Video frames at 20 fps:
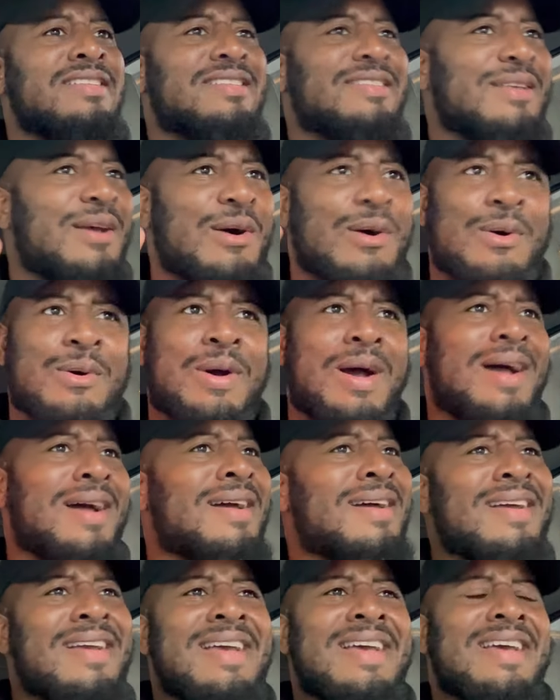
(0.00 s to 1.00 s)
So,
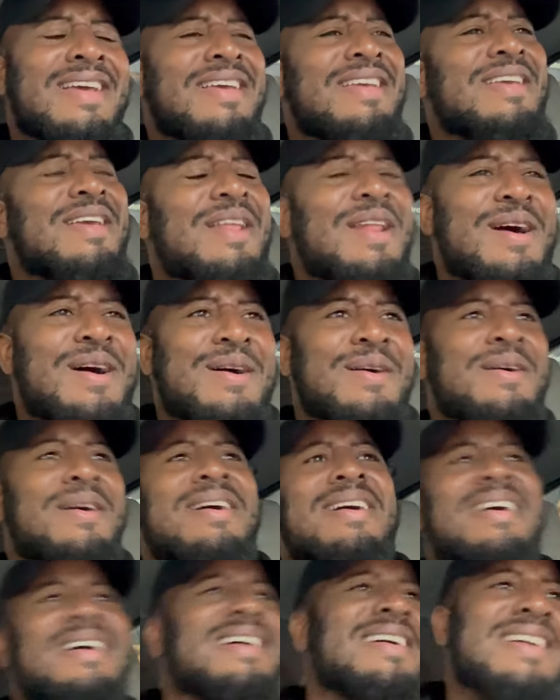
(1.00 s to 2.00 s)
you know,
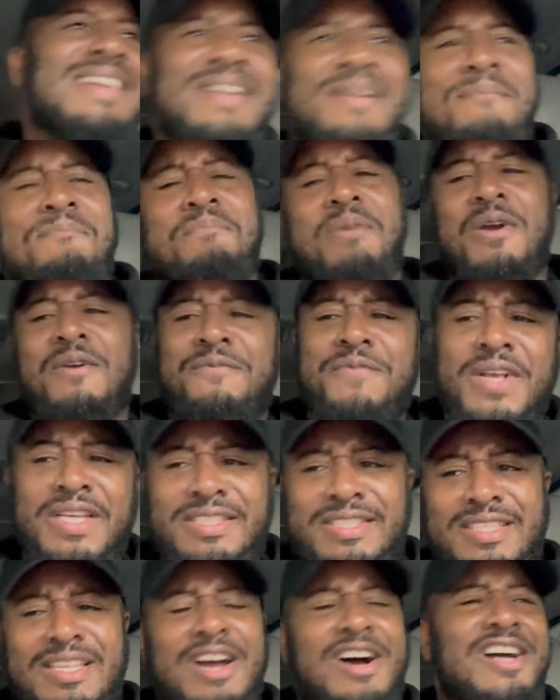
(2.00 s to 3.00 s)
perfect
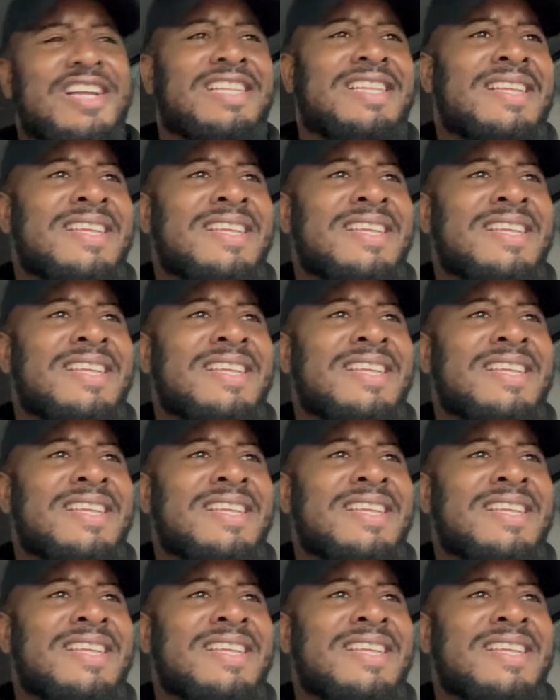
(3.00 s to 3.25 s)
start.